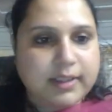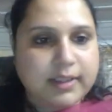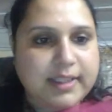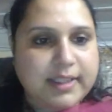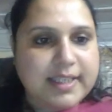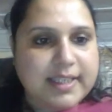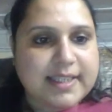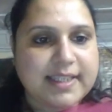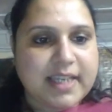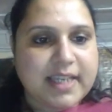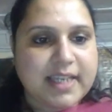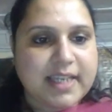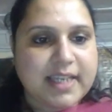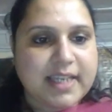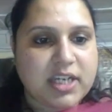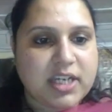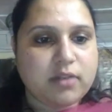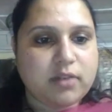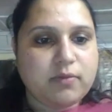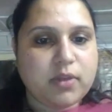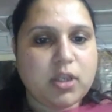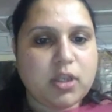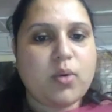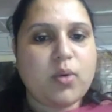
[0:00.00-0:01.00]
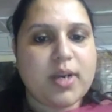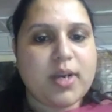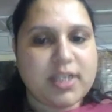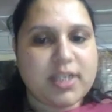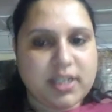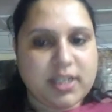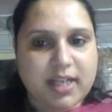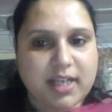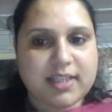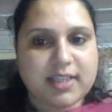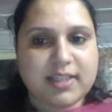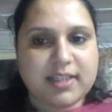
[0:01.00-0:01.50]
this session with the
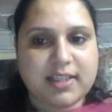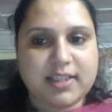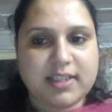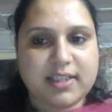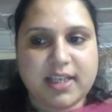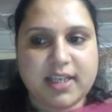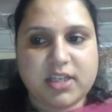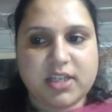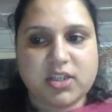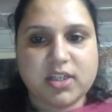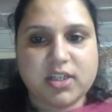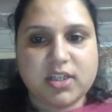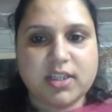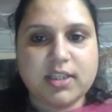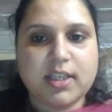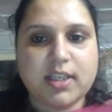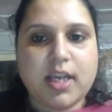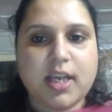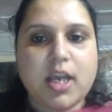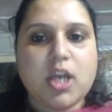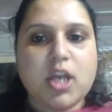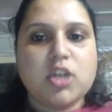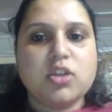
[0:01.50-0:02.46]
question answer sessions.